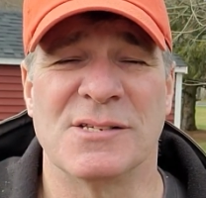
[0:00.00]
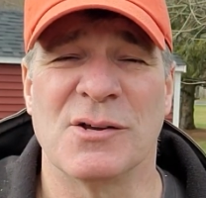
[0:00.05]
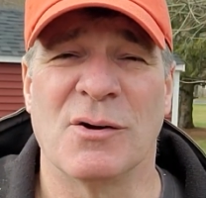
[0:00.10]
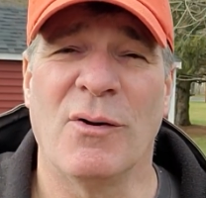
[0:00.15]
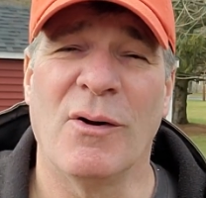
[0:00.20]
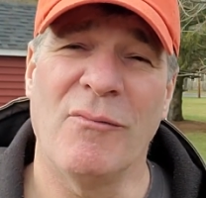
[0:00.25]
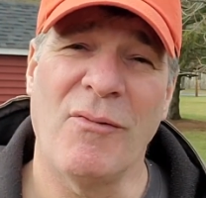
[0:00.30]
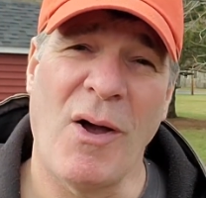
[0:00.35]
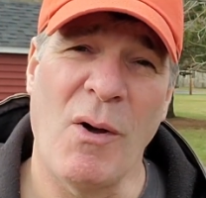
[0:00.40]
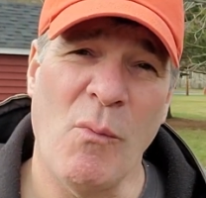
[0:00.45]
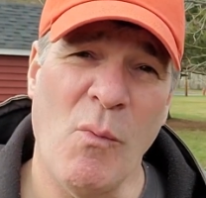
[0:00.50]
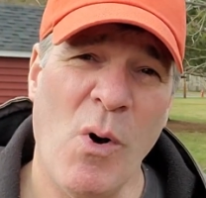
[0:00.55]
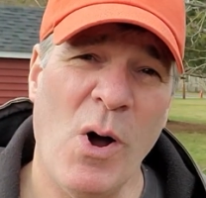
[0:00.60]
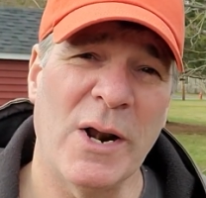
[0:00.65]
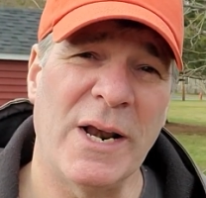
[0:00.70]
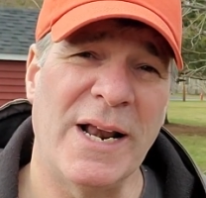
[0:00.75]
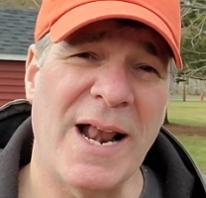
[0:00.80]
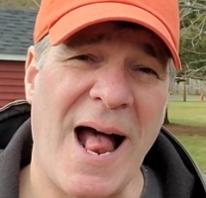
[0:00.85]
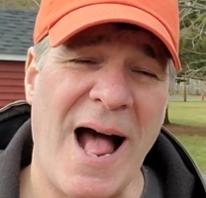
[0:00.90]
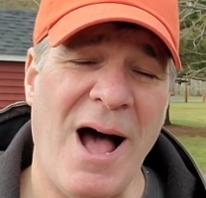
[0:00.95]
So if I
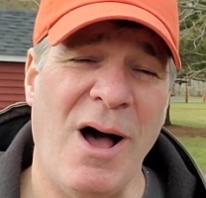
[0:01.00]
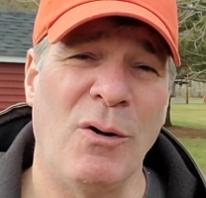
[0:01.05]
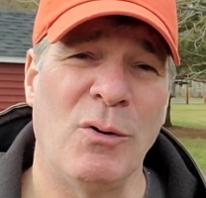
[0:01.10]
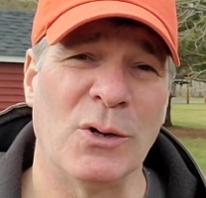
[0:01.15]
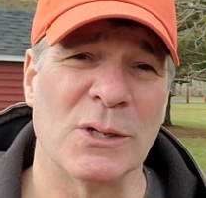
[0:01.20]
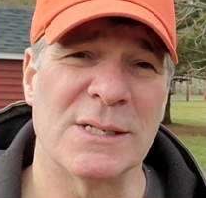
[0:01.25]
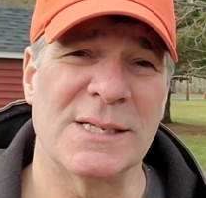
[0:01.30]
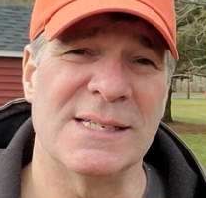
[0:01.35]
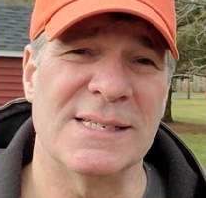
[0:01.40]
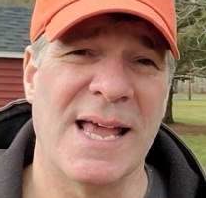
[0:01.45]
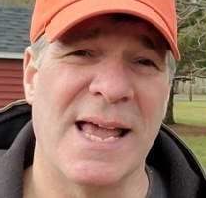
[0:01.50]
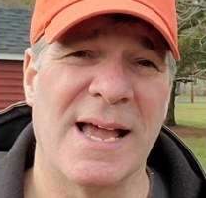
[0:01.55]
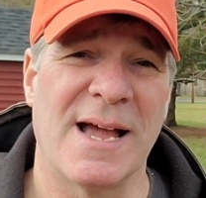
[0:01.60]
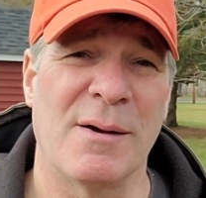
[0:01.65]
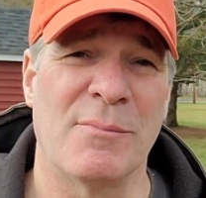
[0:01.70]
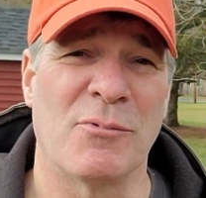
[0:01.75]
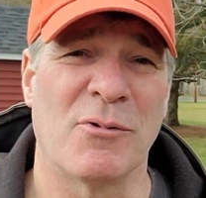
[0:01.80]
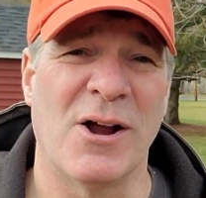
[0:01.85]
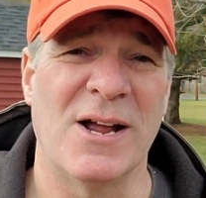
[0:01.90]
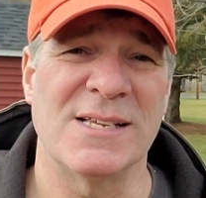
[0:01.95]
want an owl to
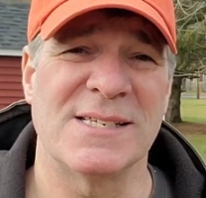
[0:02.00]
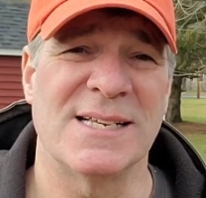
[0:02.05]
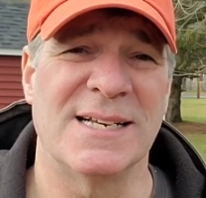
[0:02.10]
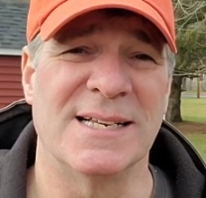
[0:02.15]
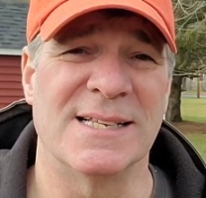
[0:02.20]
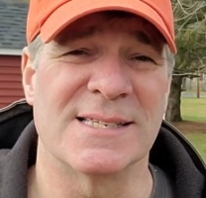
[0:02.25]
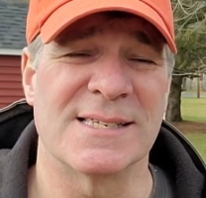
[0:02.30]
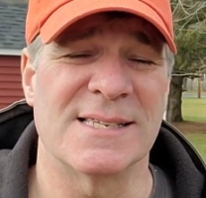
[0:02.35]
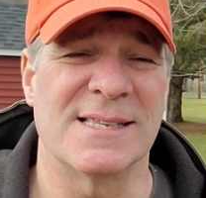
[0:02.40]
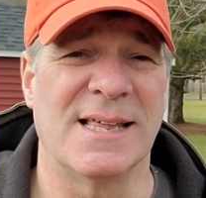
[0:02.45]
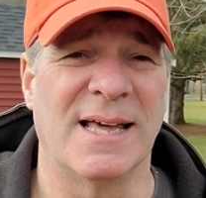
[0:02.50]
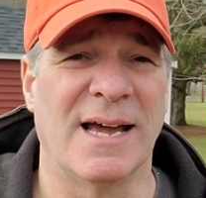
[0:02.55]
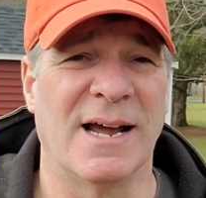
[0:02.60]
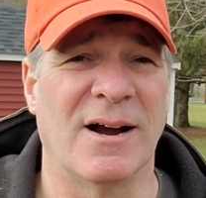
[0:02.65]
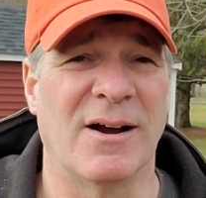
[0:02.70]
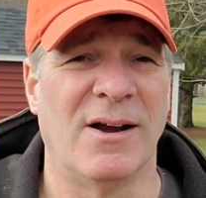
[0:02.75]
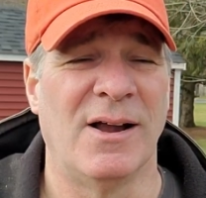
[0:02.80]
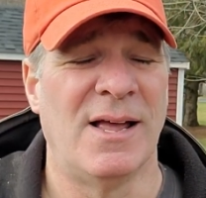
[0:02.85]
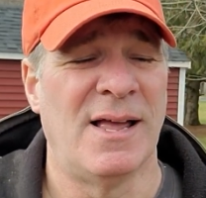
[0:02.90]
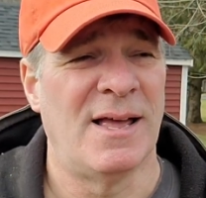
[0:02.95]
take up residence
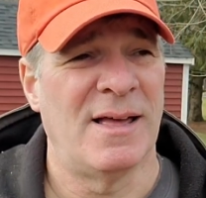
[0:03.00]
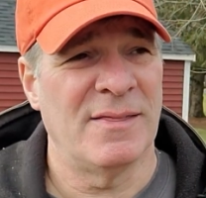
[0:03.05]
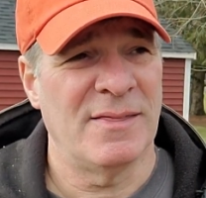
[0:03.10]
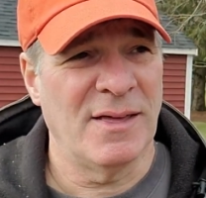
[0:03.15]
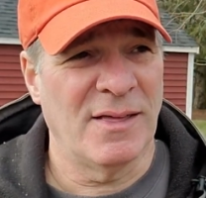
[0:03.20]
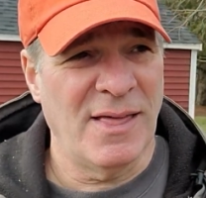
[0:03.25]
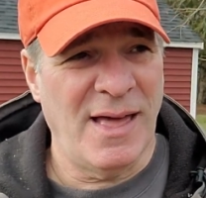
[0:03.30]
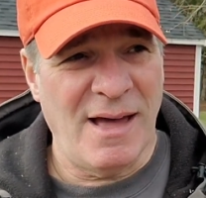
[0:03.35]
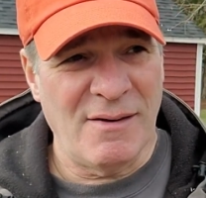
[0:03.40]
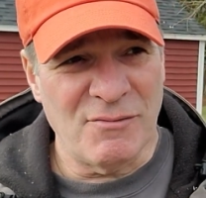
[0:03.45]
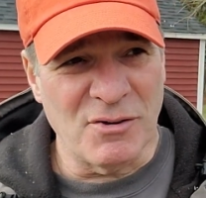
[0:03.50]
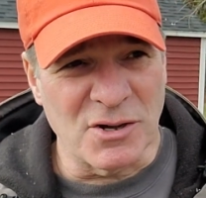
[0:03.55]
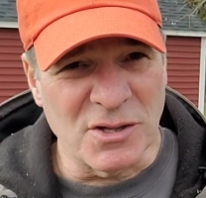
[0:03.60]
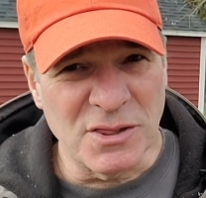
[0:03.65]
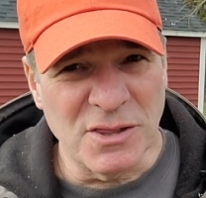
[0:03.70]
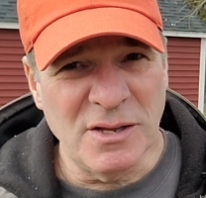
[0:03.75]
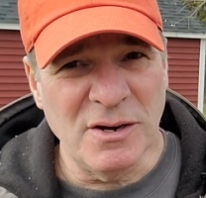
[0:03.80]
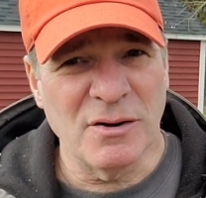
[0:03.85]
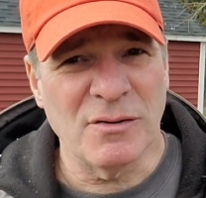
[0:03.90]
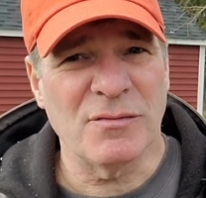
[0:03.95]
there, they'll have a
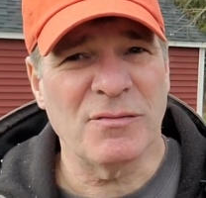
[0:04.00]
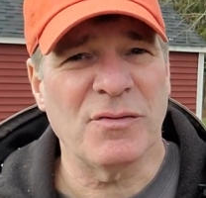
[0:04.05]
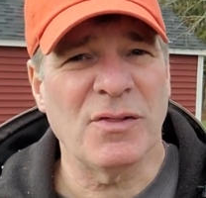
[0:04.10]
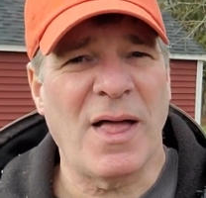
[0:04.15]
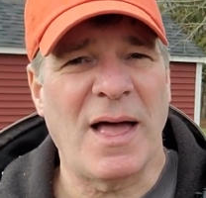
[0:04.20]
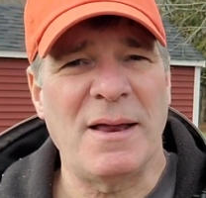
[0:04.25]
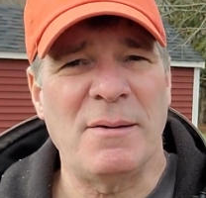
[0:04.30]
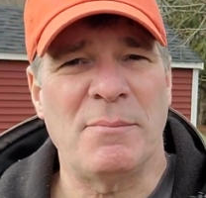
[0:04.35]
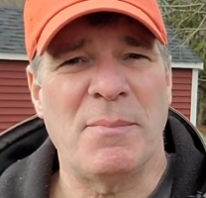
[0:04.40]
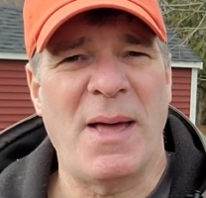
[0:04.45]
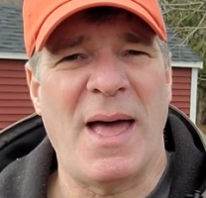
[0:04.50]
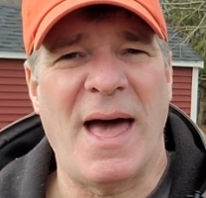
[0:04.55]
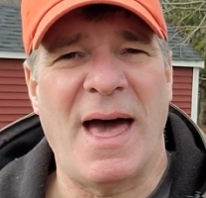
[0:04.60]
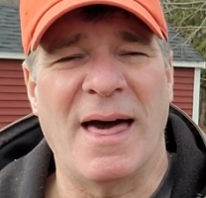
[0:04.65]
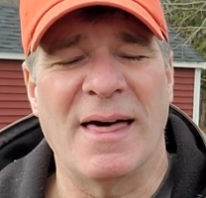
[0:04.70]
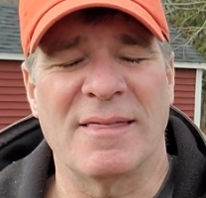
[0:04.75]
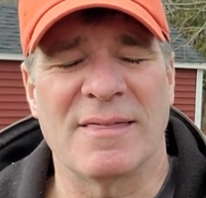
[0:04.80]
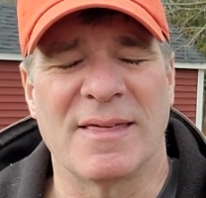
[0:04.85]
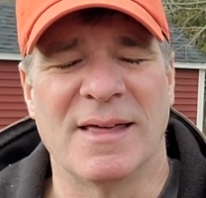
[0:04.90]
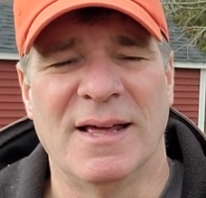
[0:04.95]
clear flight
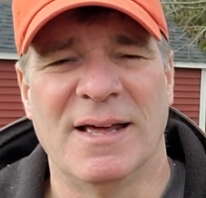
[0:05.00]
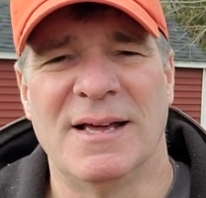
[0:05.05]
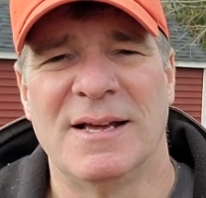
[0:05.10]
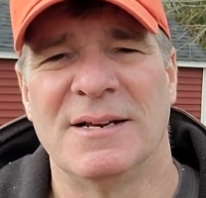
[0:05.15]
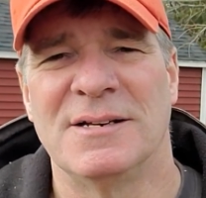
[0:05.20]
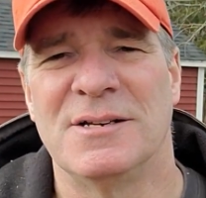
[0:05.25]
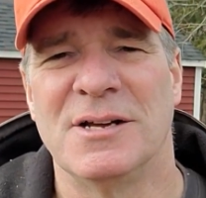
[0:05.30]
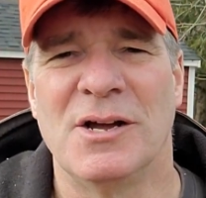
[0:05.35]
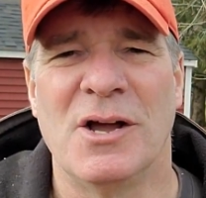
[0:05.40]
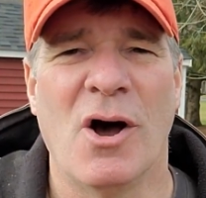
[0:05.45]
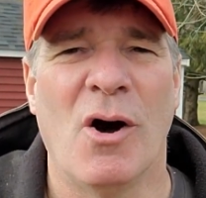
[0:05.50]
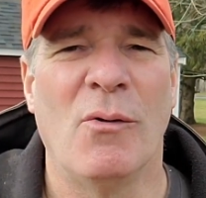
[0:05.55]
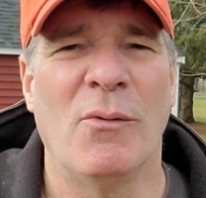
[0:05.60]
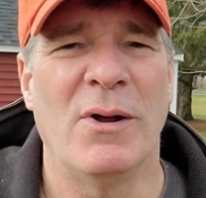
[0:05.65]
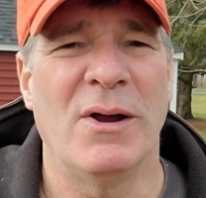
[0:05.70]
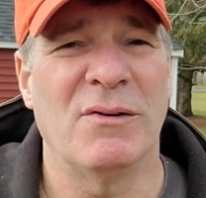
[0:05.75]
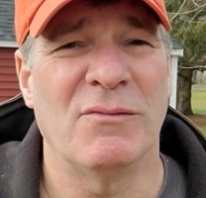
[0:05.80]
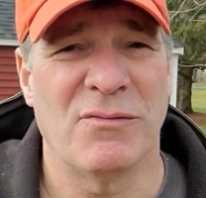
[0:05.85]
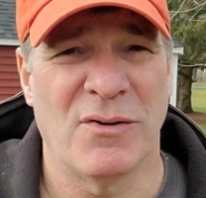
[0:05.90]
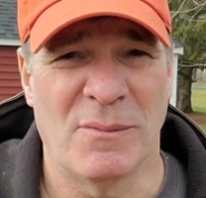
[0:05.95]
path to
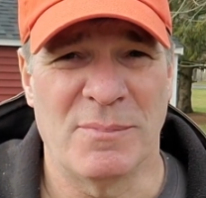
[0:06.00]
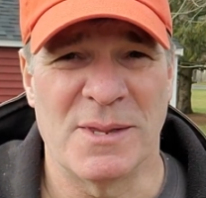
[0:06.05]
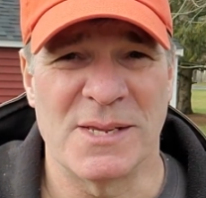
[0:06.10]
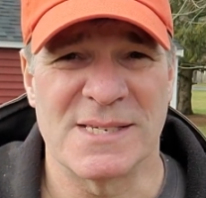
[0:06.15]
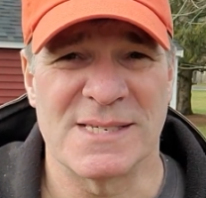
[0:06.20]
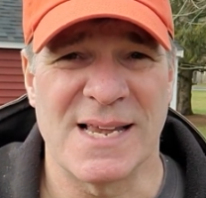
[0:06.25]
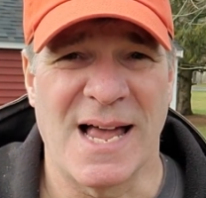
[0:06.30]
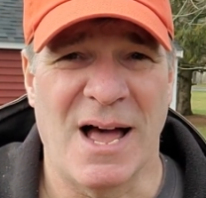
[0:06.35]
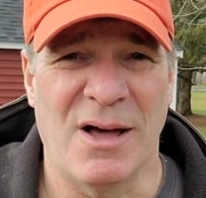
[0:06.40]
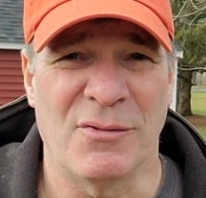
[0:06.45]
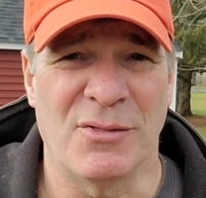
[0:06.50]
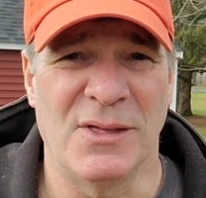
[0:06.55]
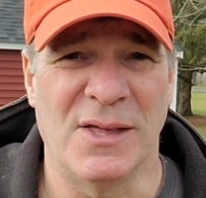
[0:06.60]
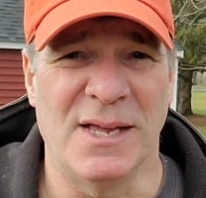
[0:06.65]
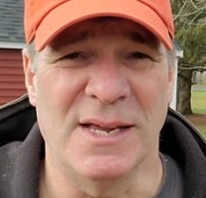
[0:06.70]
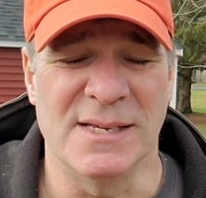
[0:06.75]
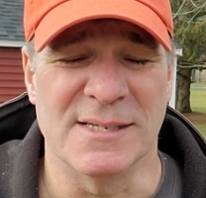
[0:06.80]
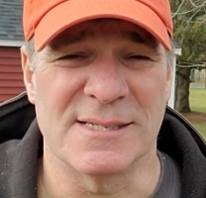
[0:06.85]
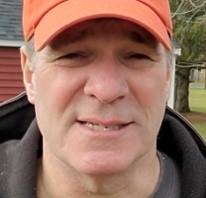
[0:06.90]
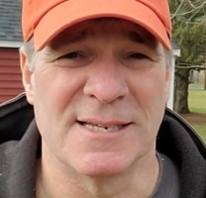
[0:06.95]
go in from the
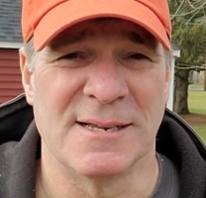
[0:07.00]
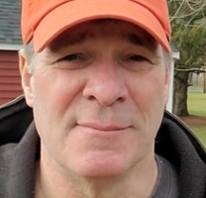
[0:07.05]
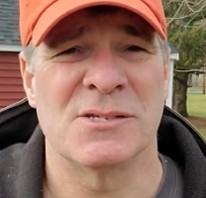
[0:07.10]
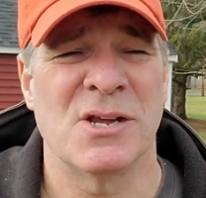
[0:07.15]
southeast.